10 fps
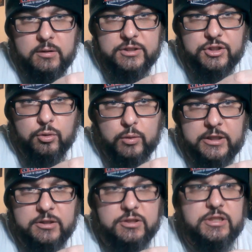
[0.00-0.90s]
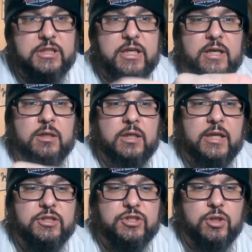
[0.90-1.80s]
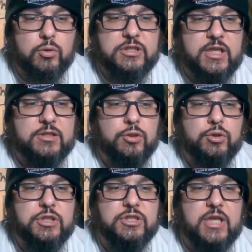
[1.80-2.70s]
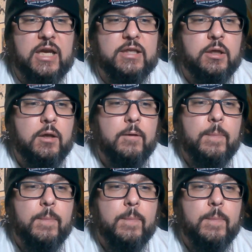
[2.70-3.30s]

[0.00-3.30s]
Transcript: That's a great decal. And it's the only tattoo she's got.